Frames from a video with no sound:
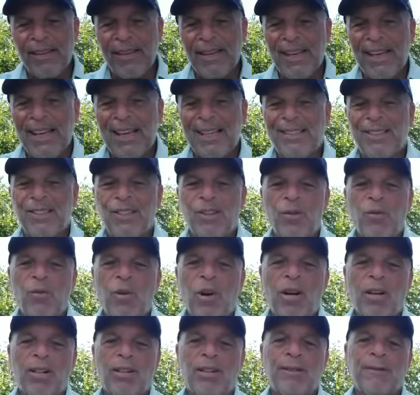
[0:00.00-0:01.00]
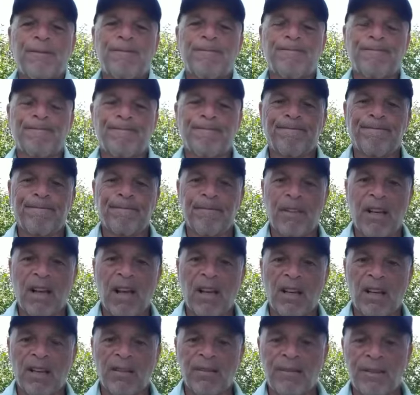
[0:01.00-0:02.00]
That's in the wash.
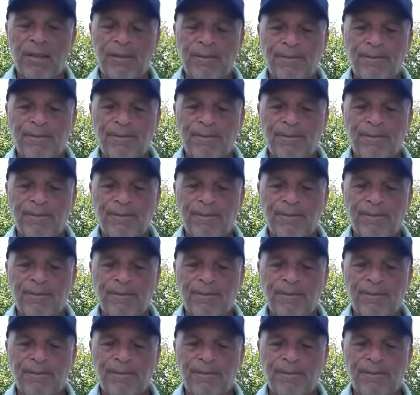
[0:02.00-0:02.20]
I'll live.